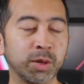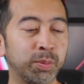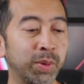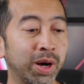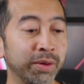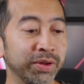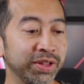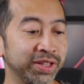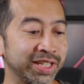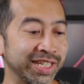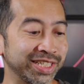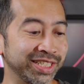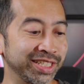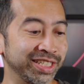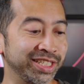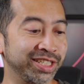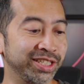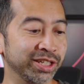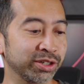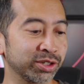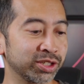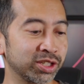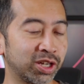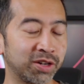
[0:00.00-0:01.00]
probably take these
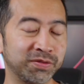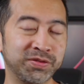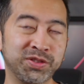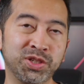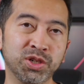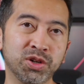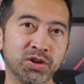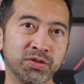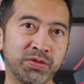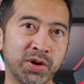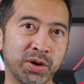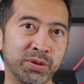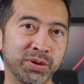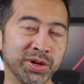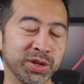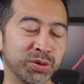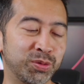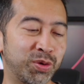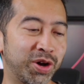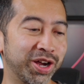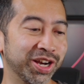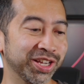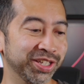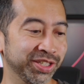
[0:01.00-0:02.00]
stickers off too if I really
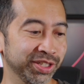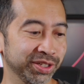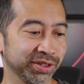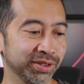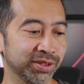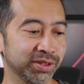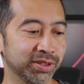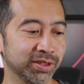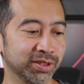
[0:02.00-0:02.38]
wanted to.